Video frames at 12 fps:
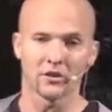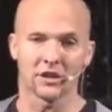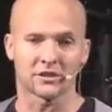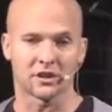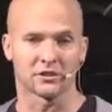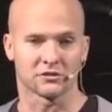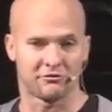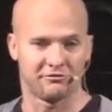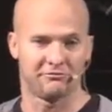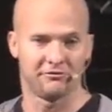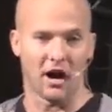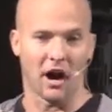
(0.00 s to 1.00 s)
that there's
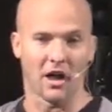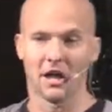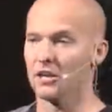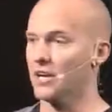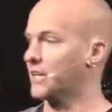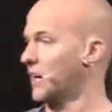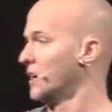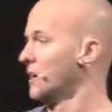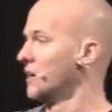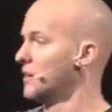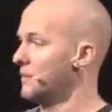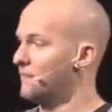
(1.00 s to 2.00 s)
uh, like
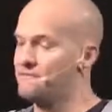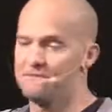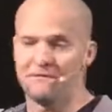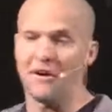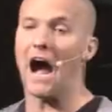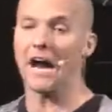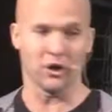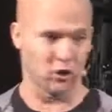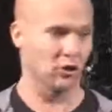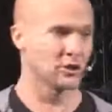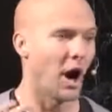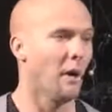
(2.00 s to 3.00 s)

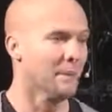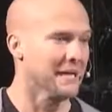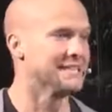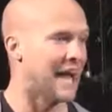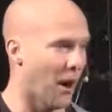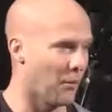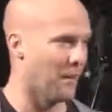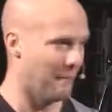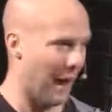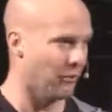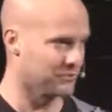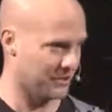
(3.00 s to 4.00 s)
fire coming down the
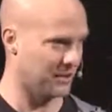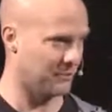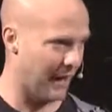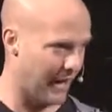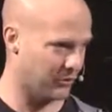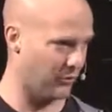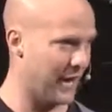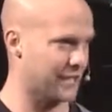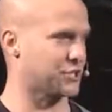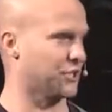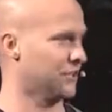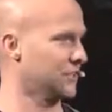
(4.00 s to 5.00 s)
mountain in my
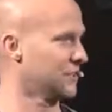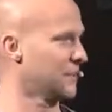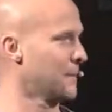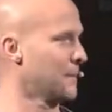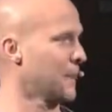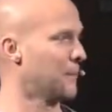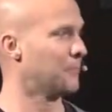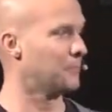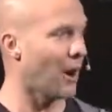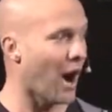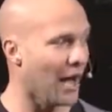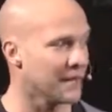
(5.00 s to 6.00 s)
direction,
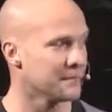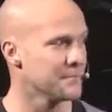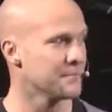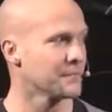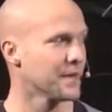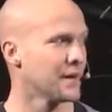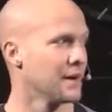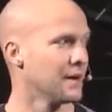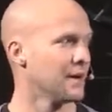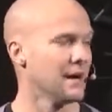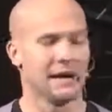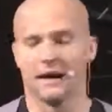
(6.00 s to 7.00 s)
but
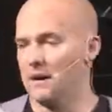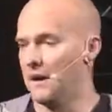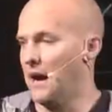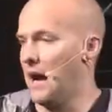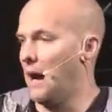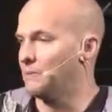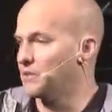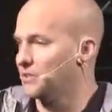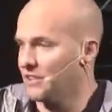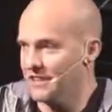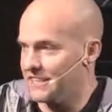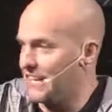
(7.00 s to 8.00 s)
I'm just
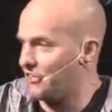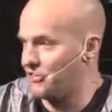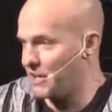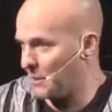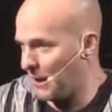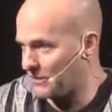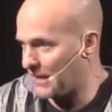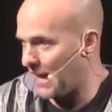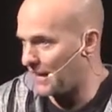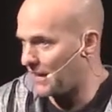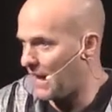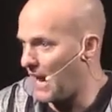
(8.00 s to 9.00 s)
gonna like not think about
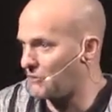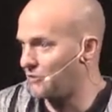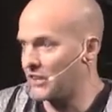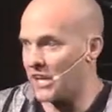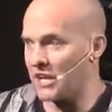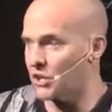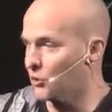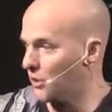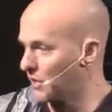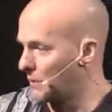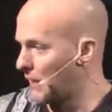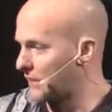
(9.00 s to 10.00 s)
that. I don't feel like I can do
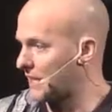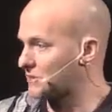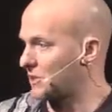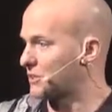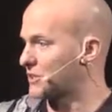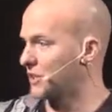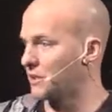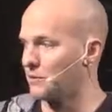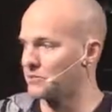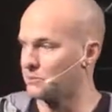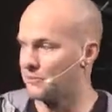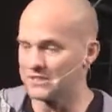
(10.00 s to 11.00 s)
anything about that, so I'm just gonna
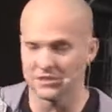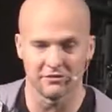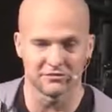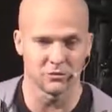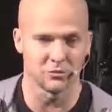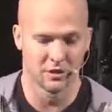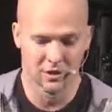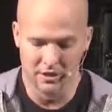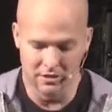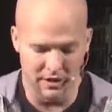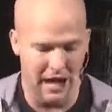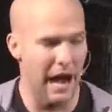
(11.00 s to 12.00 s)
give myself to
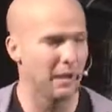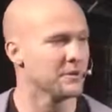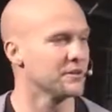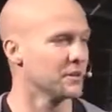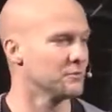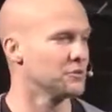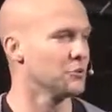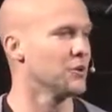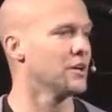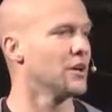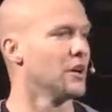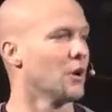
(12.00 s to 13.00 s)
the hobby that I'm
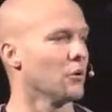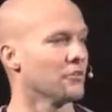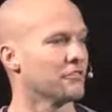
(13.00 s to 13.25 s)
doing or the